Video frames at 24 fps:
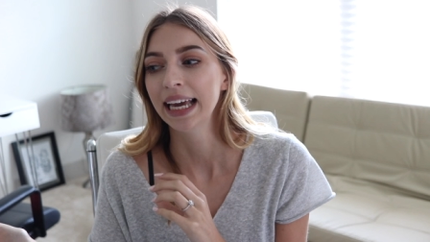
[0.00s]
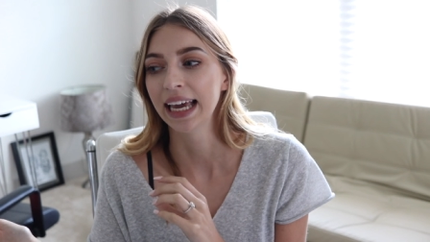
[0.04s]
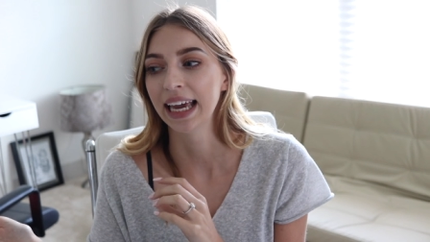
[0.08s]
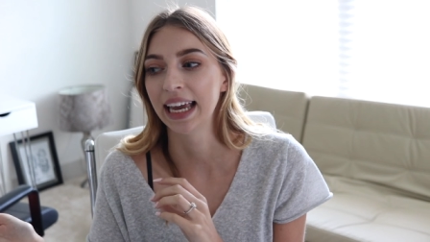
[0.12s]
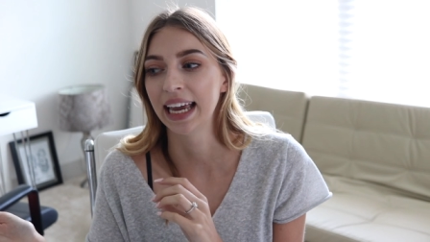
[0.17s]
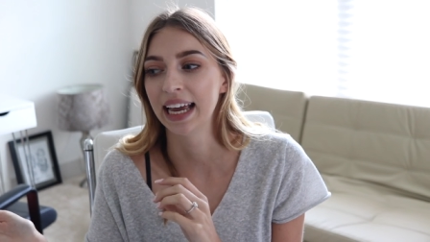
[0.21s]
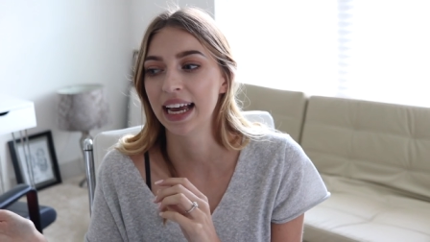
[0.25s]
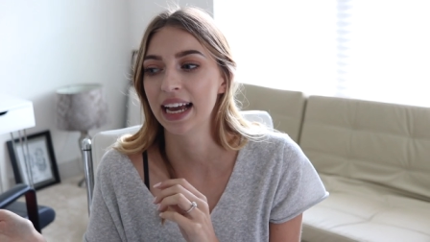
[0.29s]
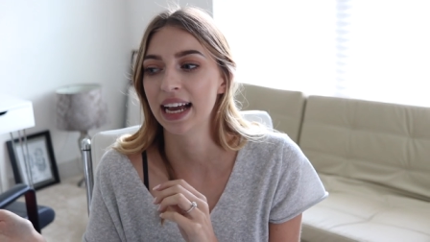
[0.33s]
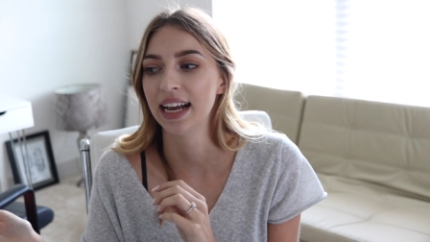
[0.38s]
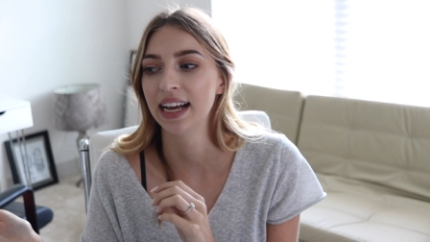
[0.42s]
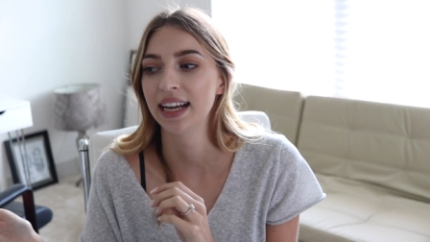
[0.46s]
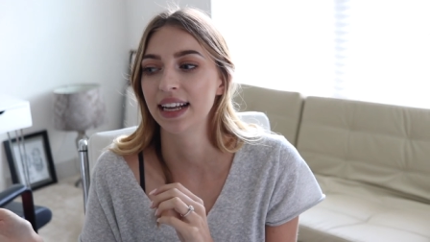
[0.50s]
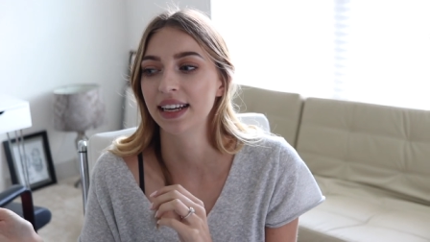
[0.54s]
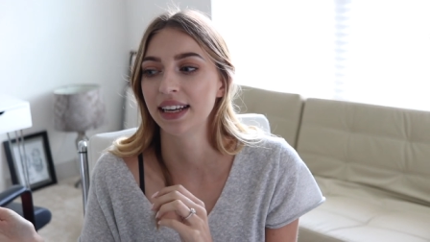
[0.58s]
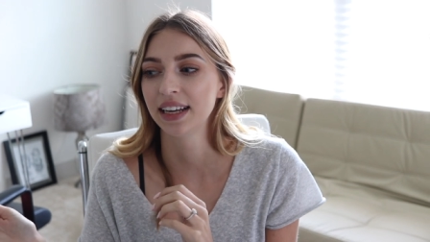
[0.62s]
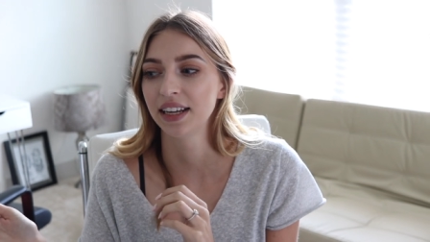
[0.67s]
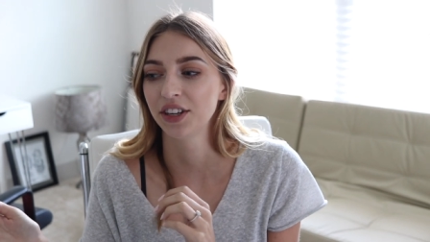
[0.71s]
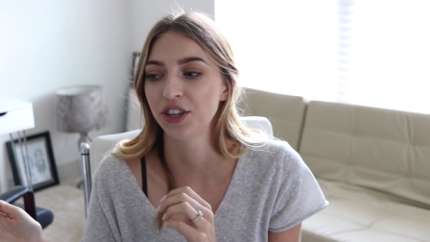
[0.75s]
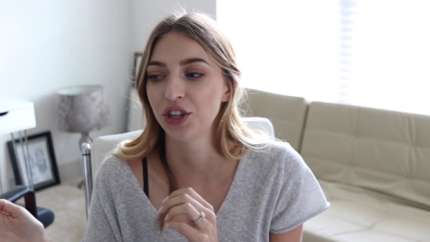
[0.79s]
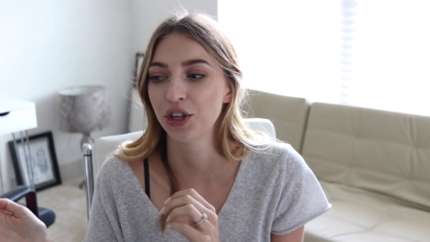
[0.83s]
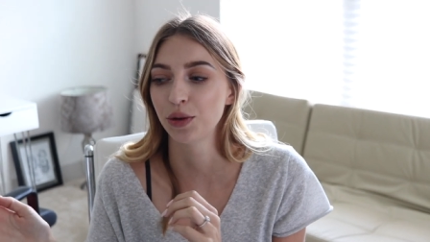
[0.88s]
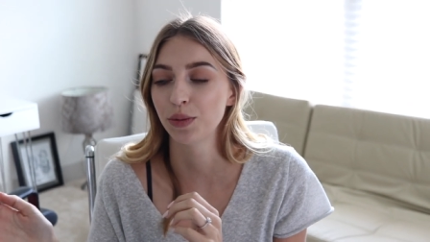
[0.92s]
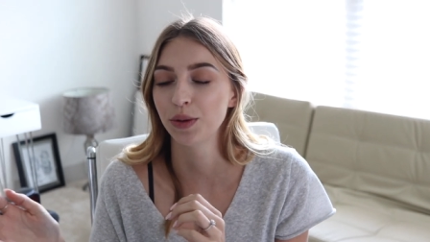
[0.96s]
and
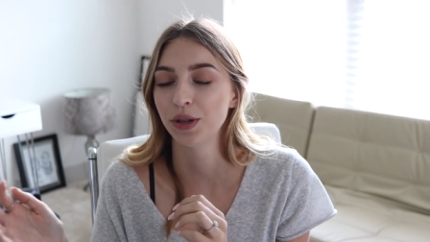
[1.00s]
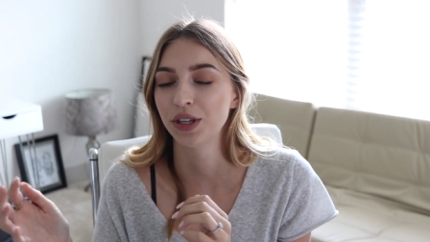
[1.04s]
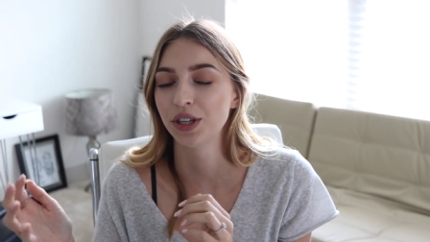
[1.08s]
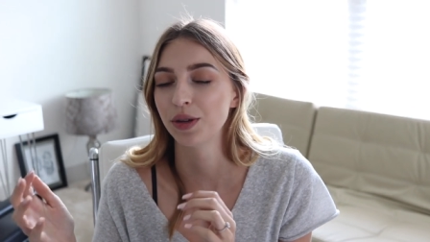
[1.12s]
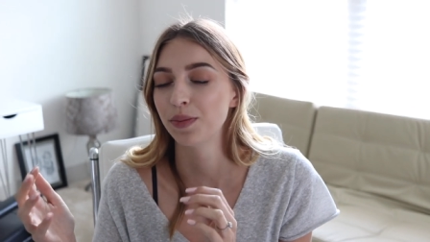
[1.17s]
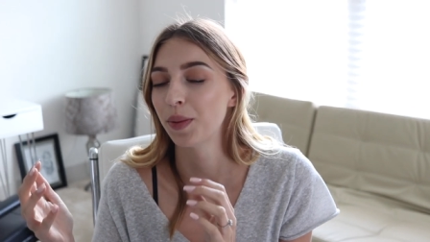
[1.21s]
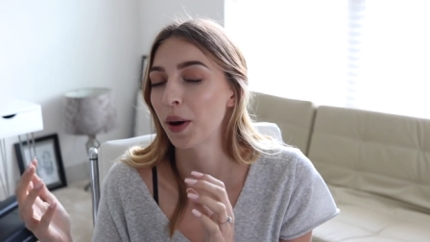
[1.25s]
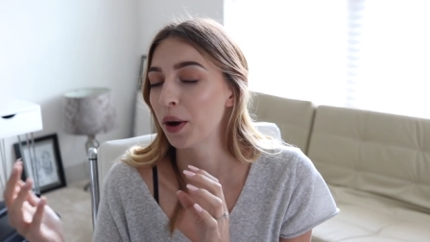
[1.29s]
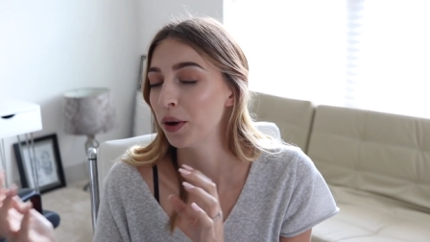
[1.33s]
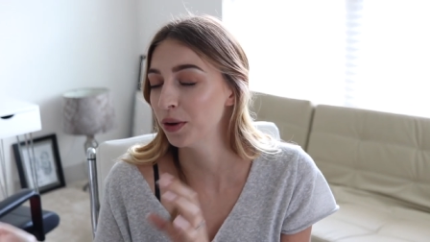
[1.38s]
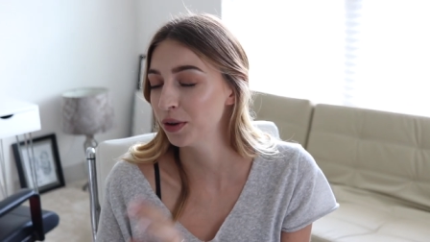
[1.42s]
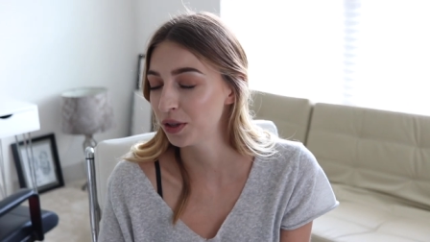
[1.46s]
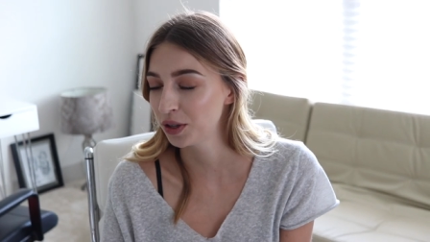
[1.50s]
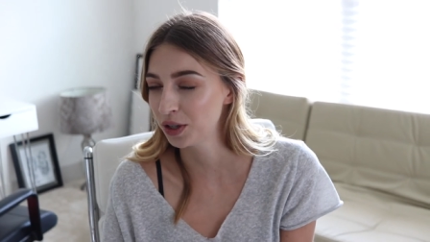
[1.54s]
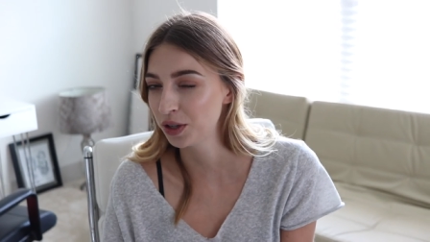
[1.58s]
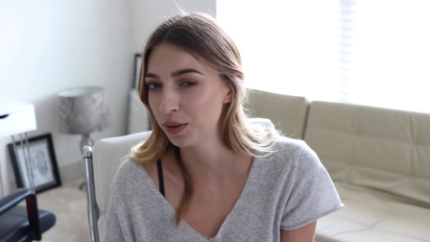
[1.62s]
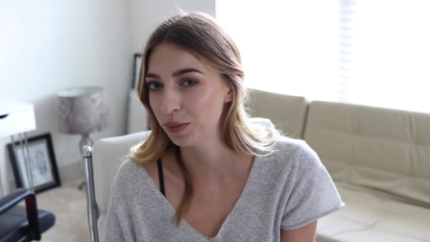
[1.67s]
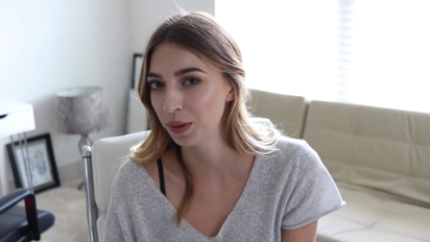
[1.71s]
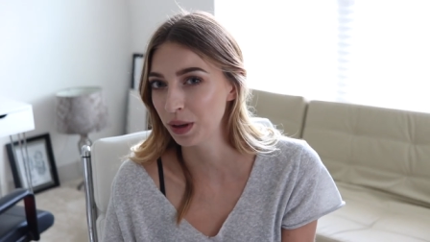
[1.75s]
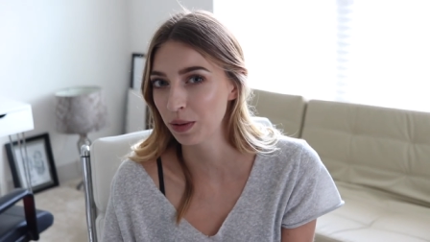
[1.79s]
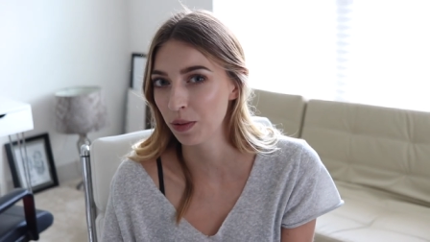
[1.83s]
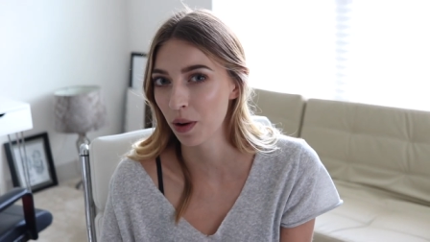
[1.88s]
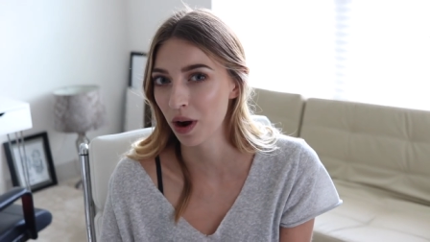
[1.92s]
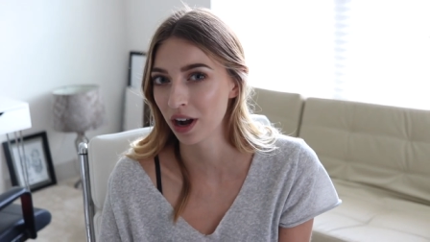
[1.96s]
she was supposed to
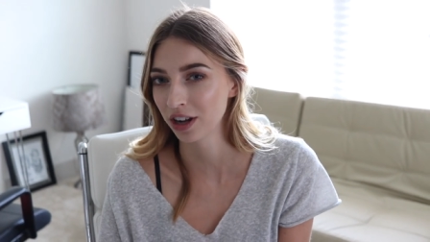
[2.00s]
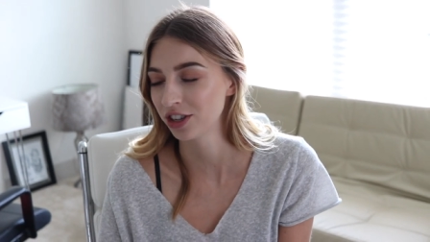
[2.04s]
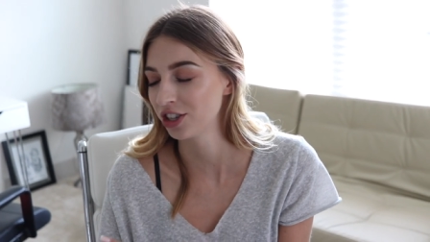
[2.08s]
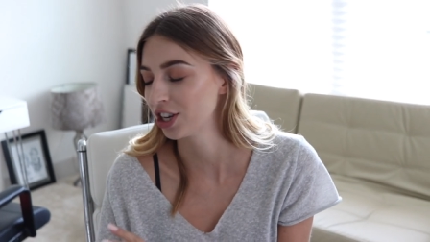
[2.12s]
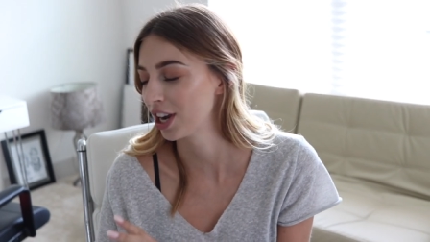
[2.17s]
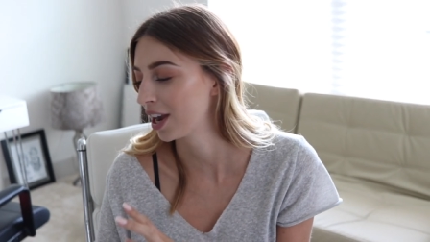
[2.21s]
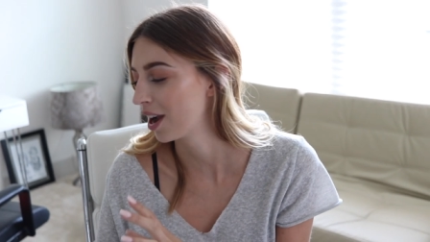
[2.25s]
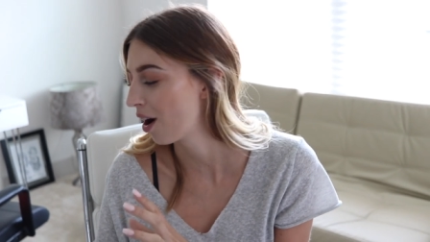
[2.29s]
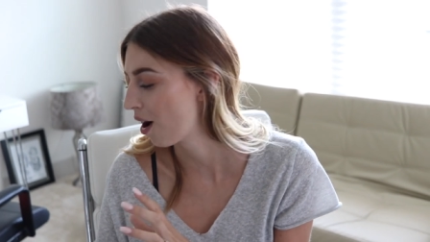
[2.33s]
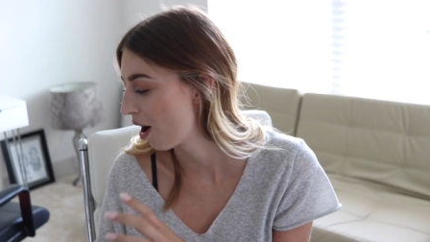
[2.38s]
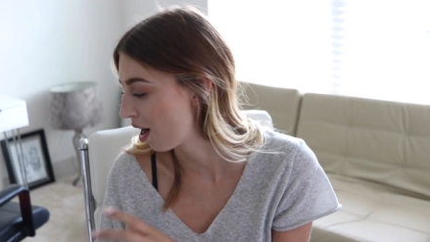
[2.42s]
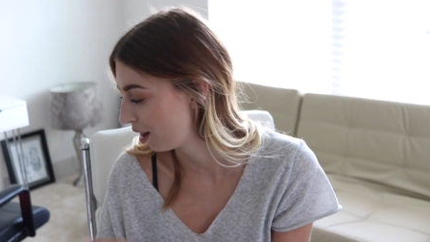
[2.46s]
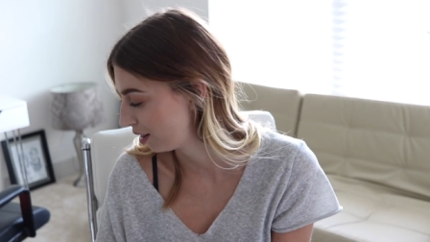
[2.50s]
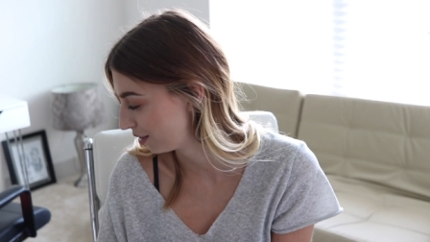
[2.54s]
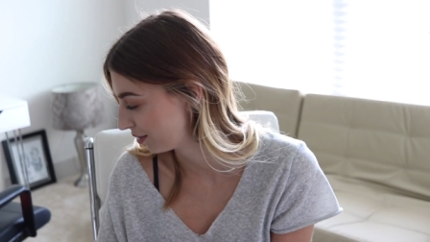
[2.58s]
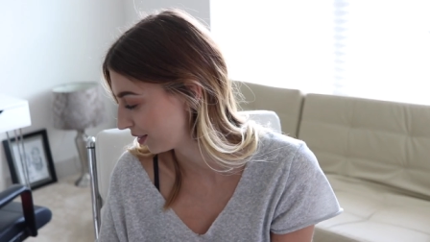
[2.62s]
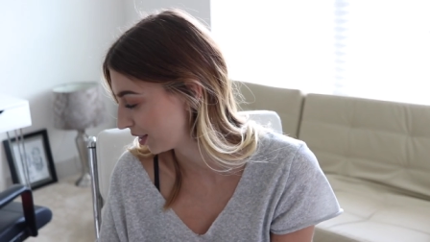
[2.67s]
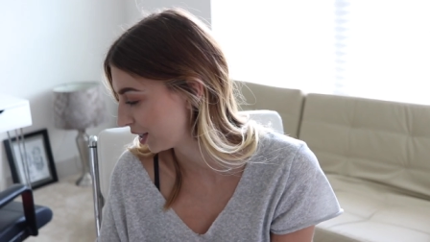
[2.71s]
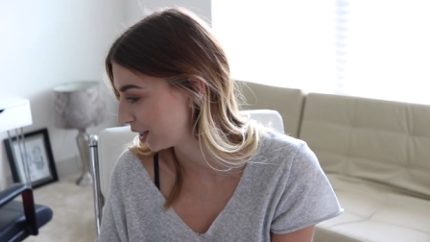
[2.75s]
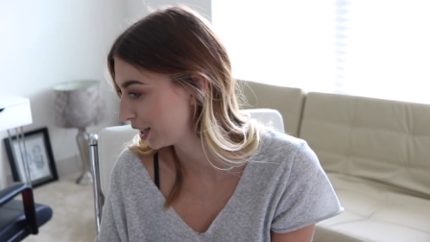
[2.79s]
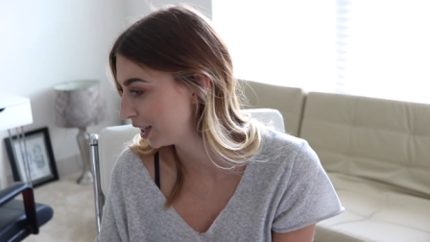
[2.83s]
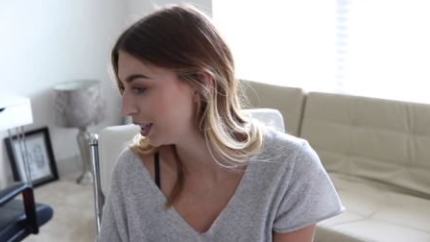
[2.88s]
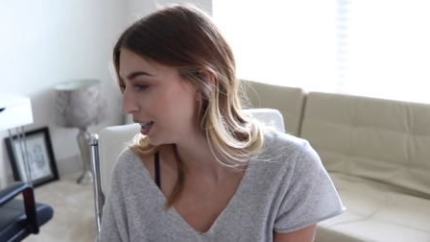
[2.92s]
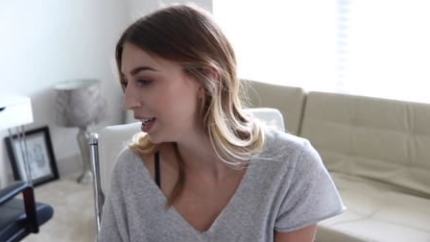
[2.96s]
be watching
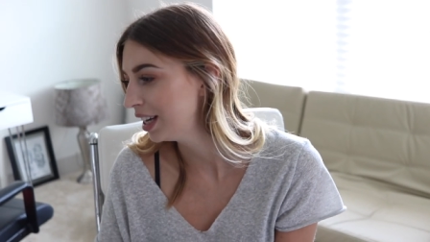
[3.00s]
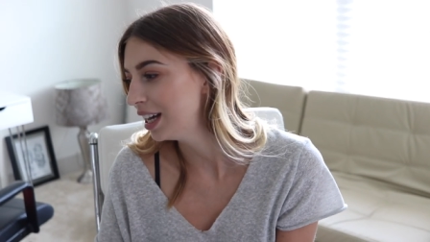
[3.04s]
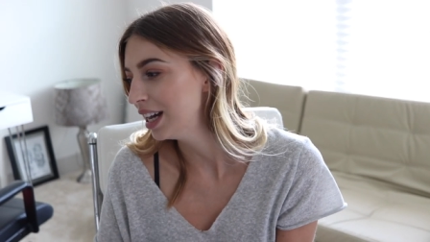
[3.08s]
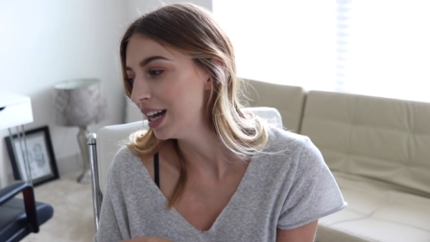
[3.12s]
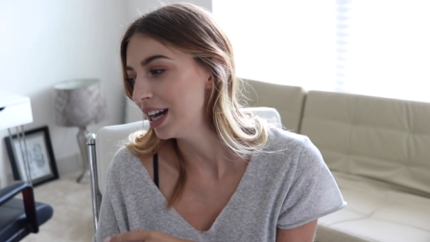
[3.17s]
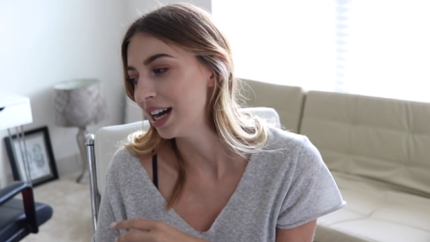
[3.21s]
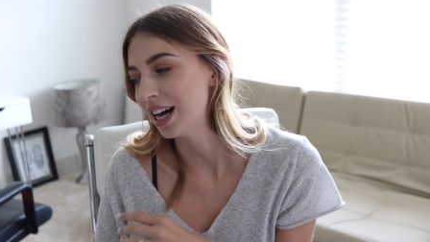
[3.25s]
Oliver